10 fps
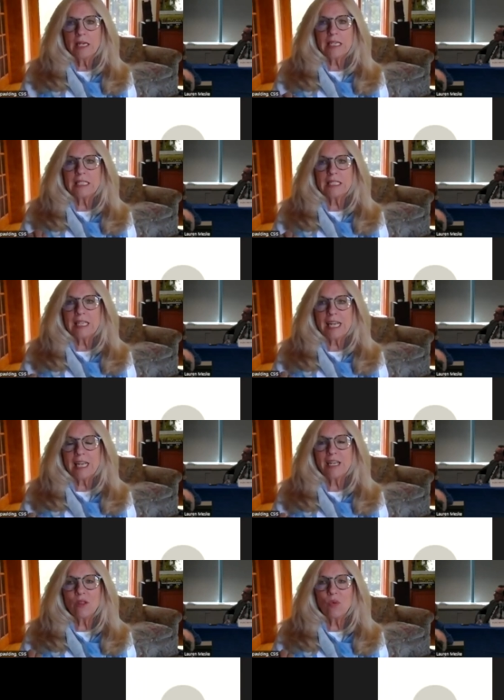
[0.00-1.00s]
can
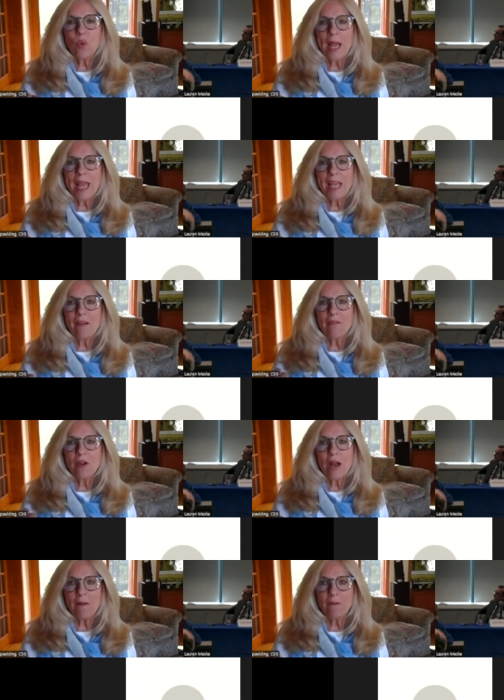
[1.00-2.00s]
stand in the way of
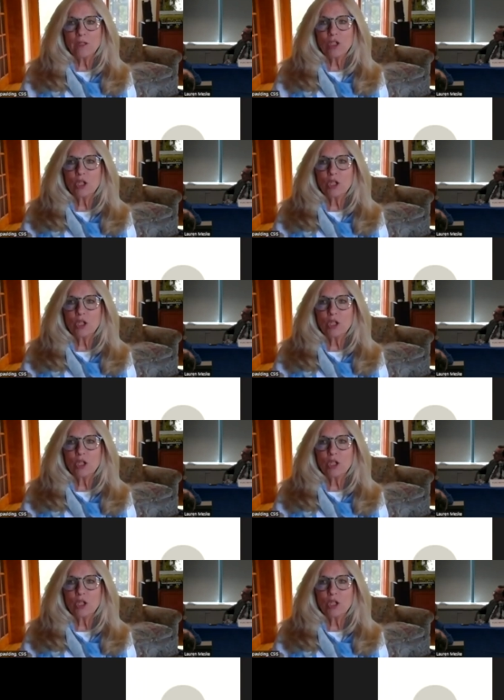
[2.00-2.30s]
their efforts